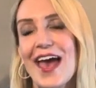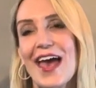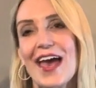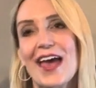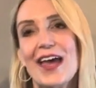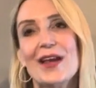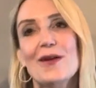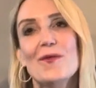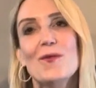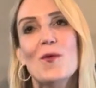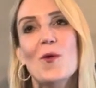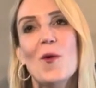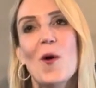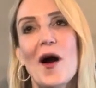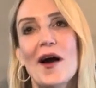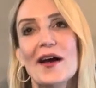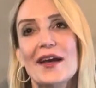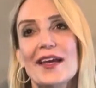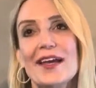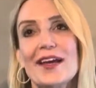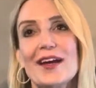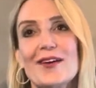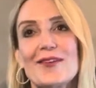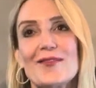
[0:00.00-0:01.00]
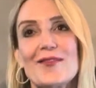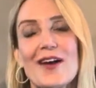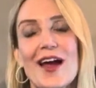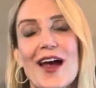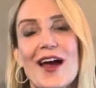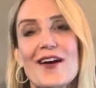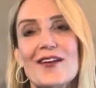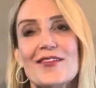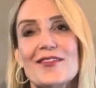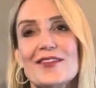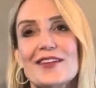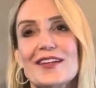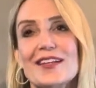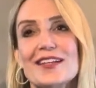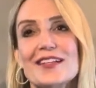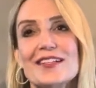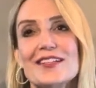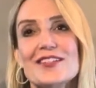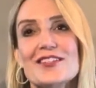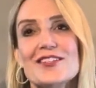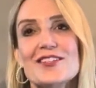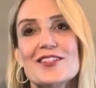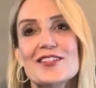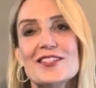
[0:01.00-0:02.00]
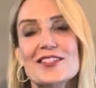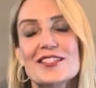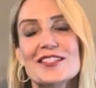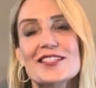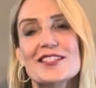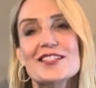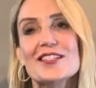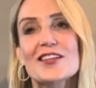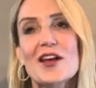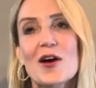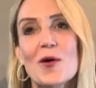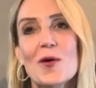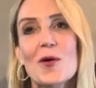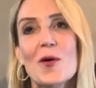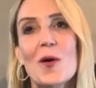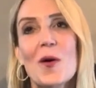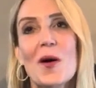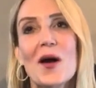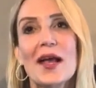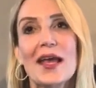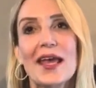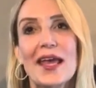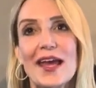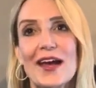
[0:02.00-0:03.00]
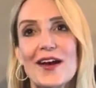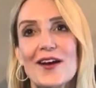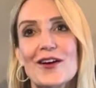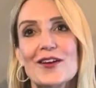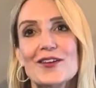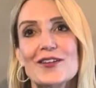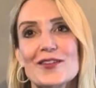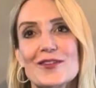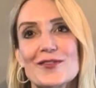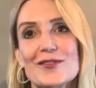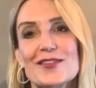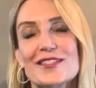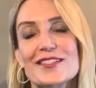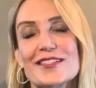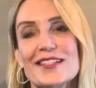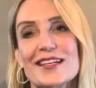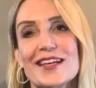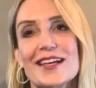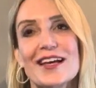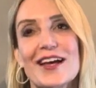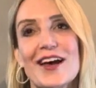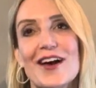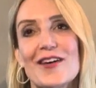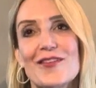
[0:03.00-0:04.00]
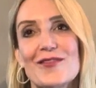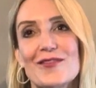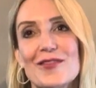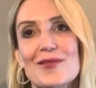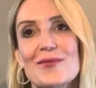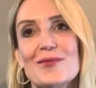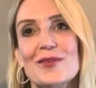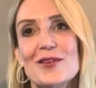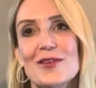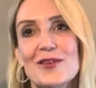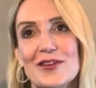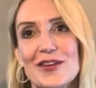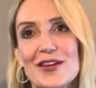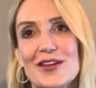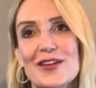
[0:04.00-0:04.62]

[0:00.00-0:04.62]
and walking around, and it's just so characteristic of the beauty